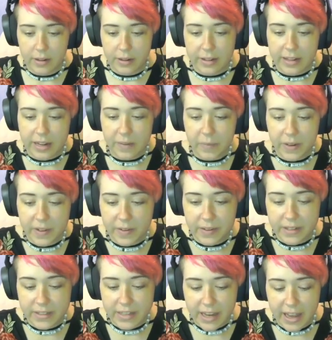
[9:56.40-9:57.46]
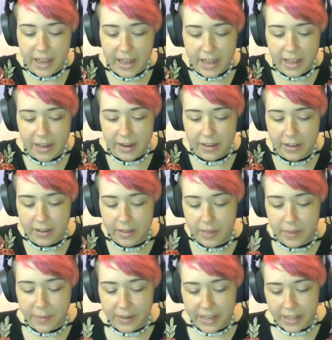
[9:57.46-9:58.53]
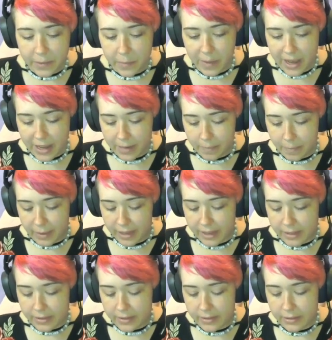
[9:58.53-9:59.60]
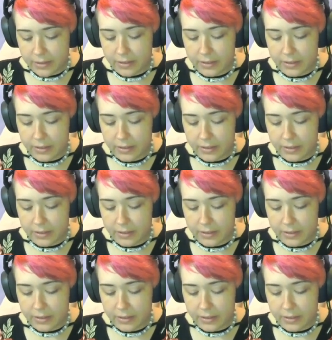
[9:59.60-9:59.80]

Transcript: Then we're going to add 3 white beads.